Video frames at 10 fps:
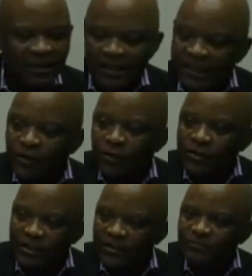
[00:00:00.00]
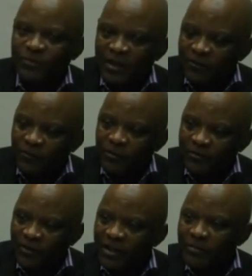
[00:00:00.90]
including from a
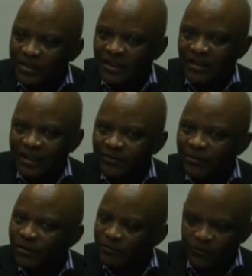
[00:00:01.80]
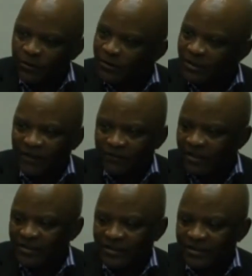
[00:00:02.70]
very basic level of you don't have
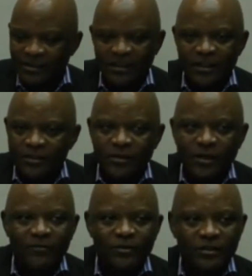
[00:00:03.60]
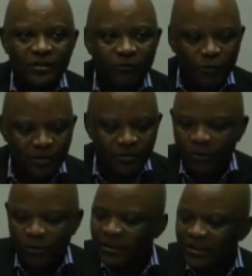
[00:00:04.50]
cases. You have just a few
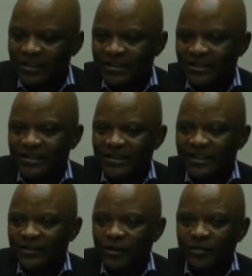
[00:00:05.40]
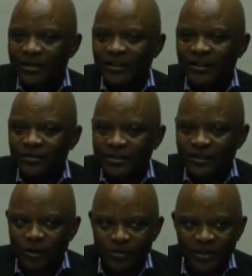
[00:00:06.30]
imported cases there. You are beginning to see
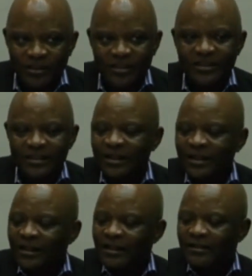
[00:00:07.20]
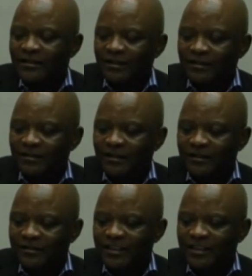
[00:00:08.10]
community
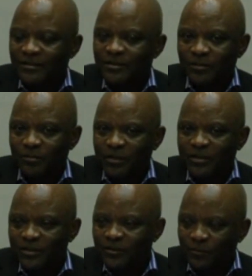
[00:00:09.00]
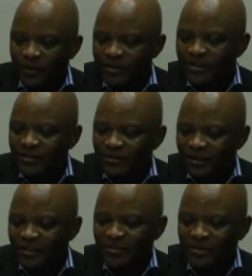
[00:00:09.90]
transmission, person-to-person
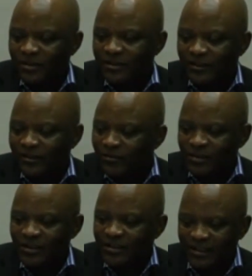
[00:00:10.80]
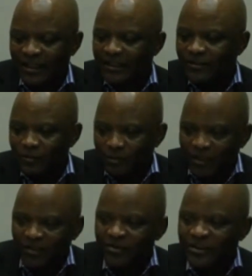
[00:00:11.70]
transmission in the community, and you
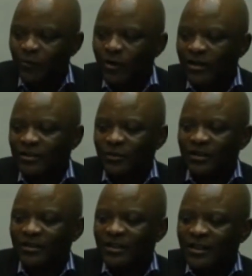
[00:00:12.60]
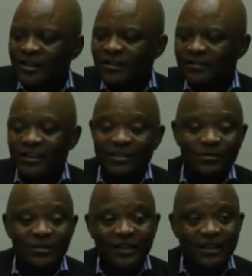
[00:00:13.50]
begin to see widespread
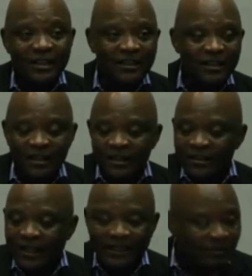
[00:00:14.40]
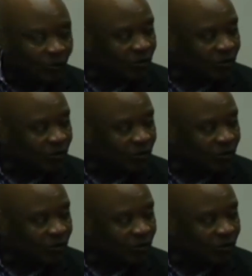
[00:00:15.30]
transmission. I think that those